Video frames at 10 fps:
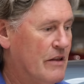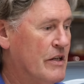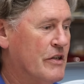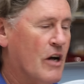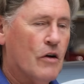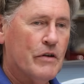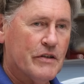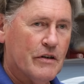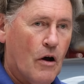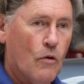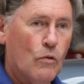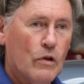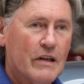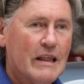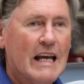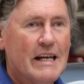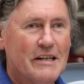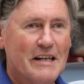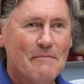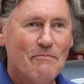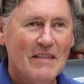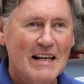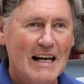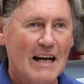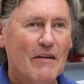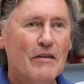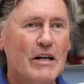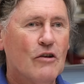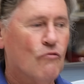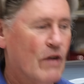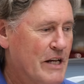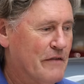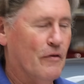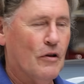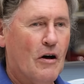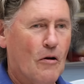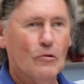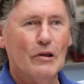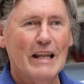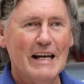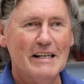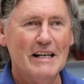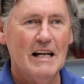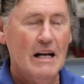This car is an old lady, a very graceful old lady.